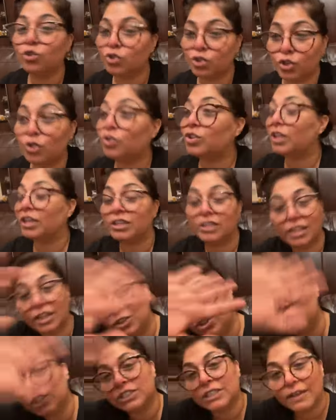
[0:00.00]
Do you think they're
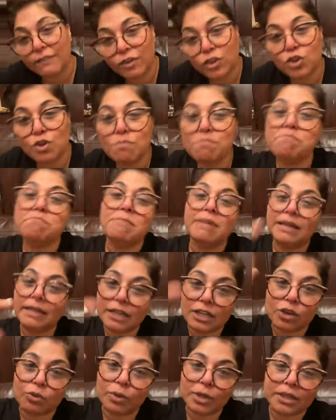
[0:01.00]
just giving you
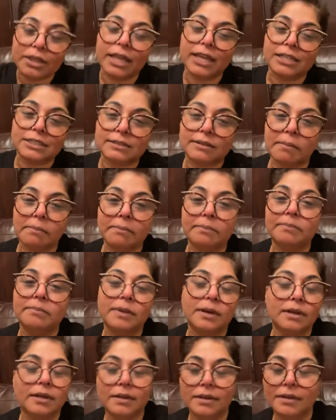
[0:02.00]
milk with like some
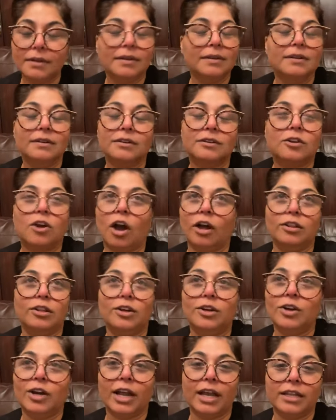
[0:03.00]

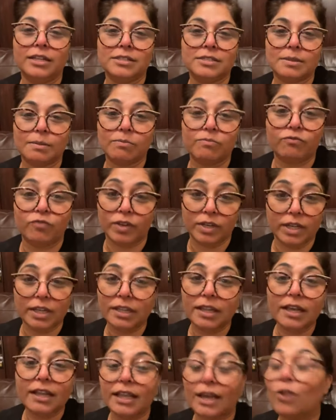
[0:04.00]
color and some
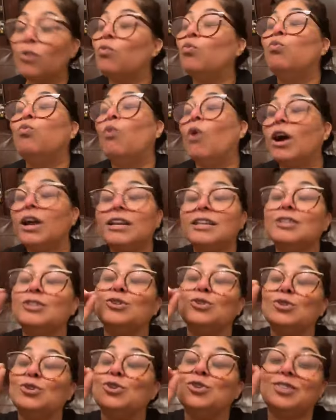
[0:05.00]
vanilla? Like, what
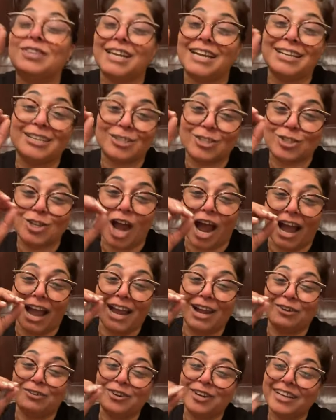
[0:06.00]
do you think chai
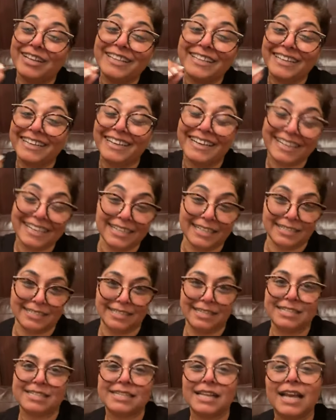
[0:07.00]
really is?
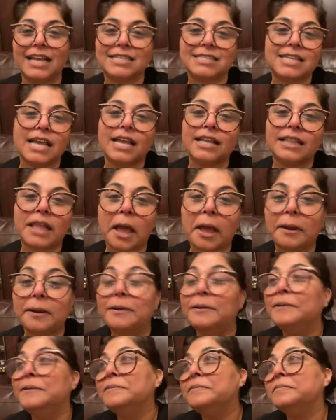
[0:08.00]
It's like saying
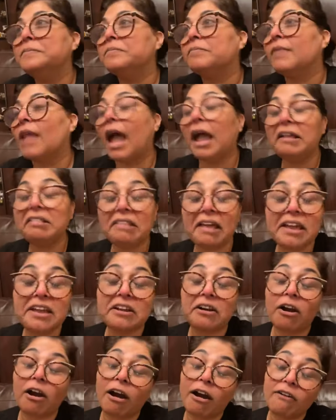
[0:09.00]
that I like
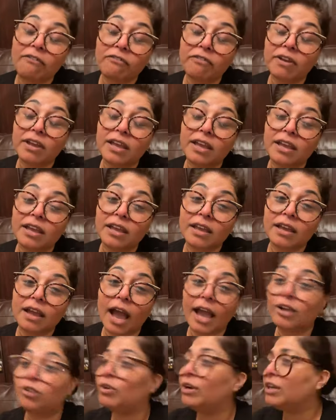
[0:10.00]
coffee.
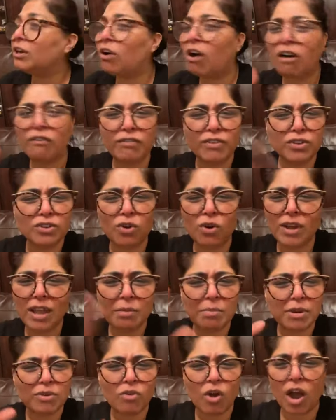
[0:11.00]
I drink coffee. Don't get
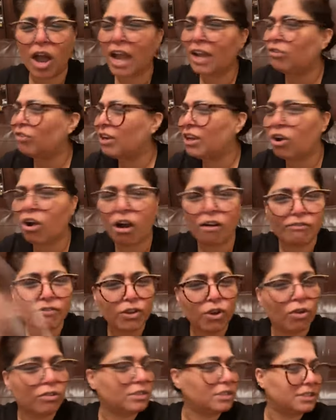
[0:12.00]
me wrong. I drink coffee
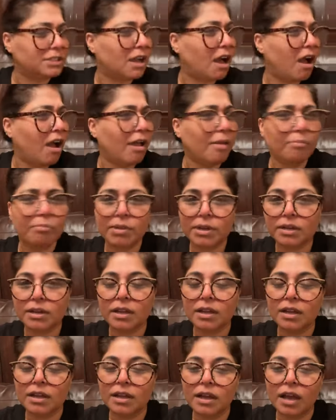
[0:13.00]
all the time, but
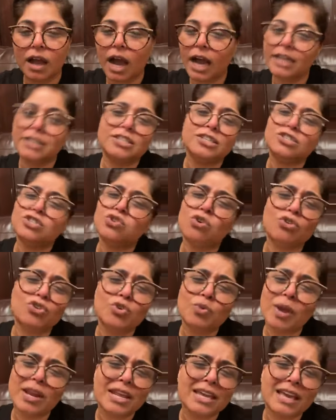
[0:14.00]
I just don't
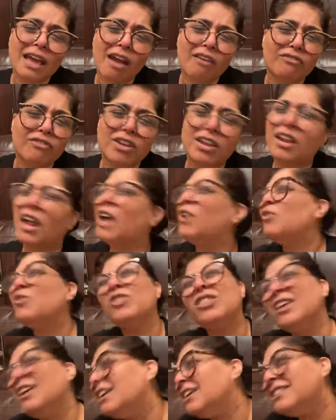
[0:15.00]
do any caffeine. I don't
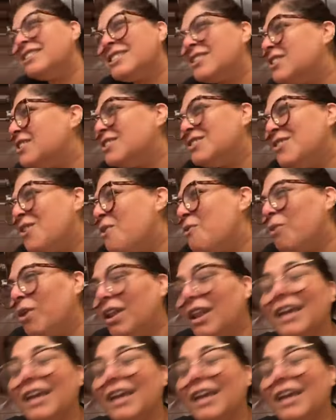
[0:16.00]
think it's gonna go well.